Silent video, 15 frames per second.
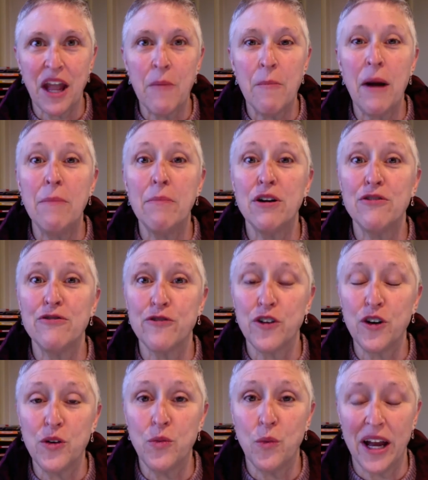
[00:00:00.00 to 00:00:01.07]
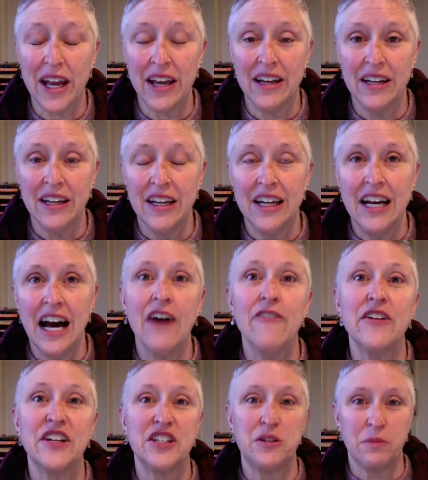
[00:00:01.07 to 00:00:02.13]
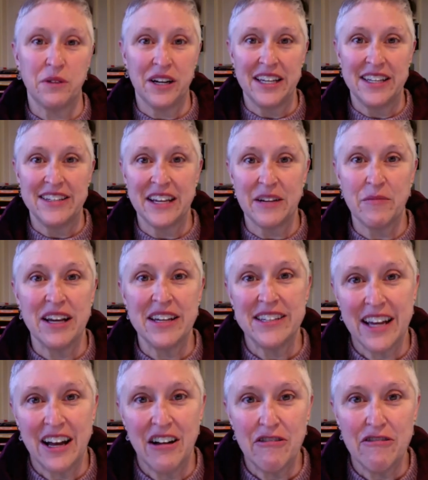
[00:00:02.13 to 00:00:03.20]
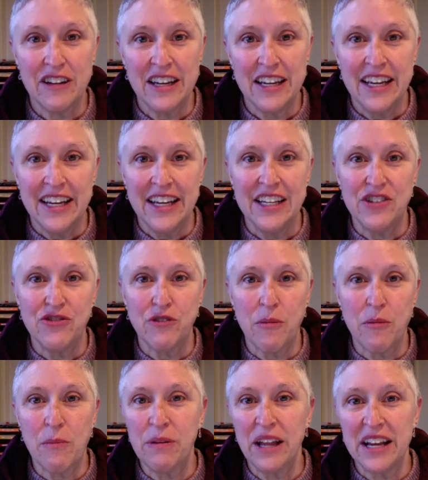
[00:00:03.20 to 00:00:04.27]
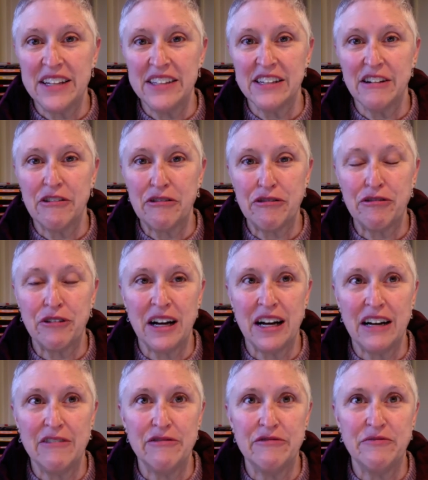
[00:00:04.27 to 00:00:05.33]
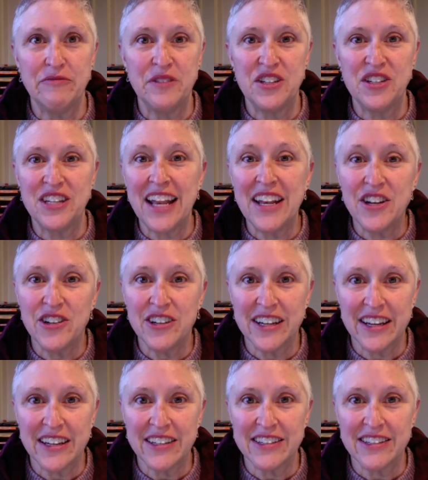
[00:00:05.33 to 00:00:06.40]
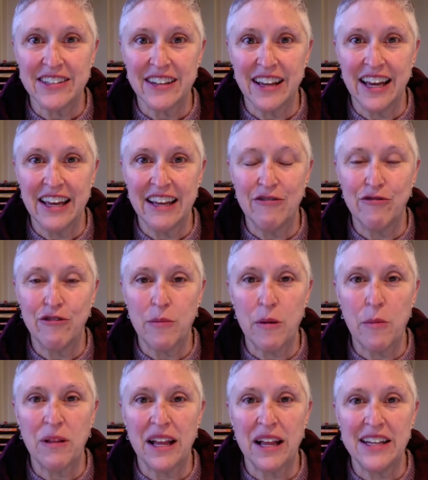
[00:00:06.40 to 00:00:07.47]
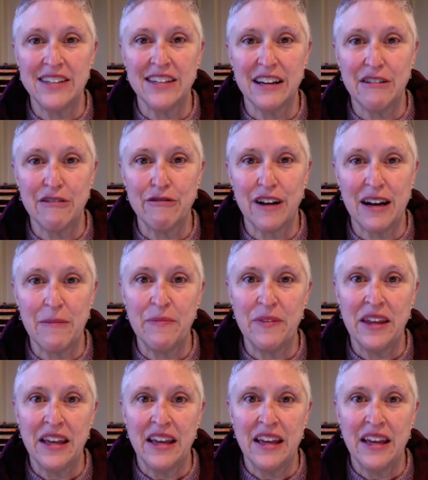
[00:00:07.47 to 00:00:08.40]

my preferred way of experiencing myself is from a place of, of centeredness and from a place of um,